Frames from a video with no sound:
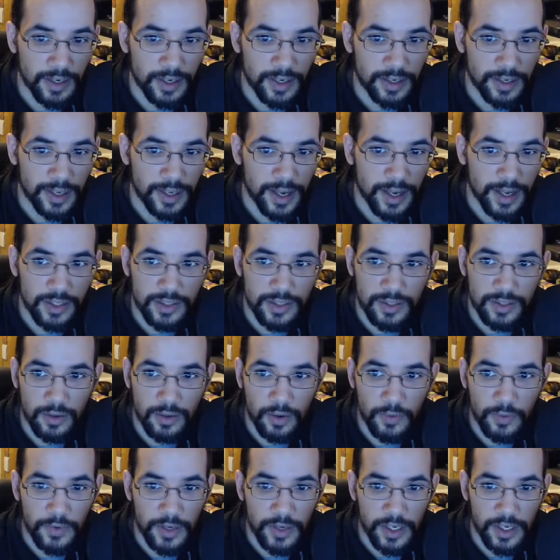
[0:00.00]
and Cancer
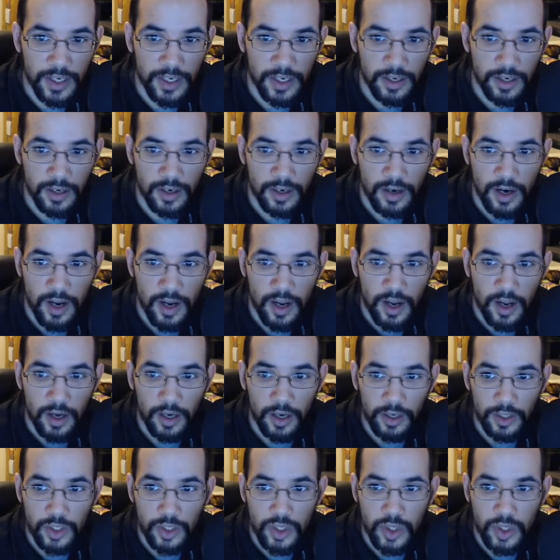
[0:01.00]
over here
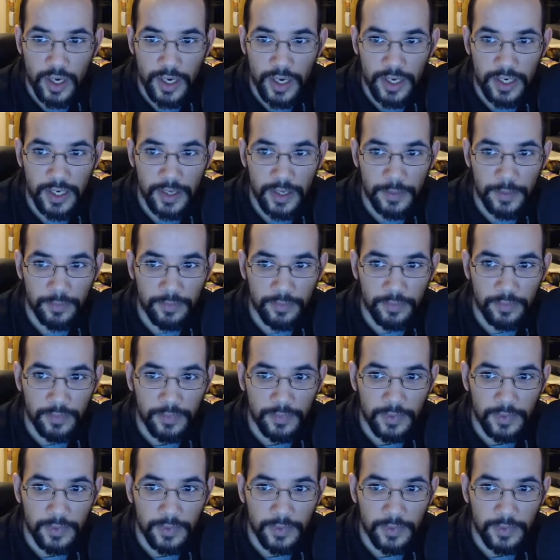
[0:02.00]
trining